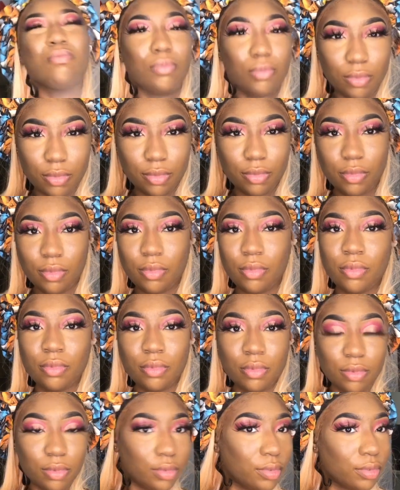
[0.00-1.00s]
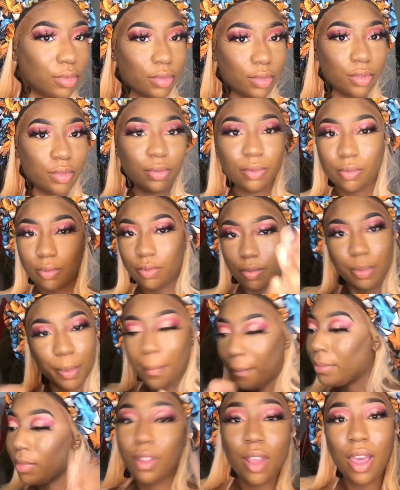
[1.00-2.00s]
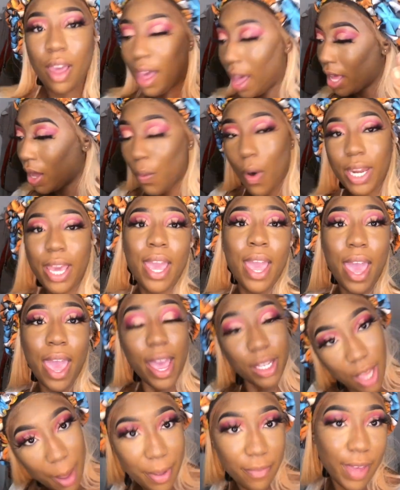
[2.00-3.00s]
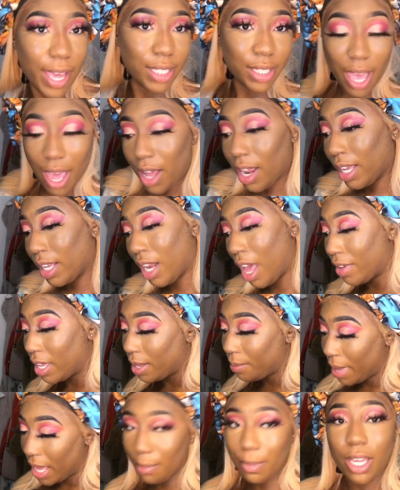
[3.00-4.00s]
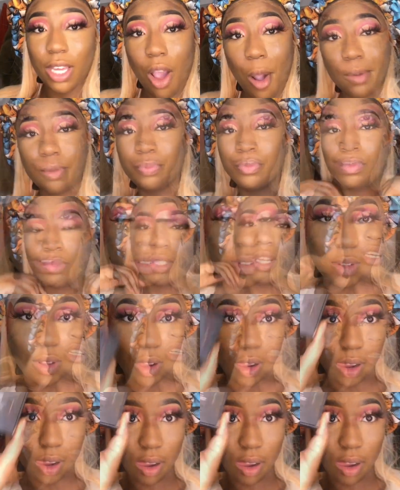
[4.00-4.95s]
Drug Vitamin E spray. Then I'm gonna go in with my Morphe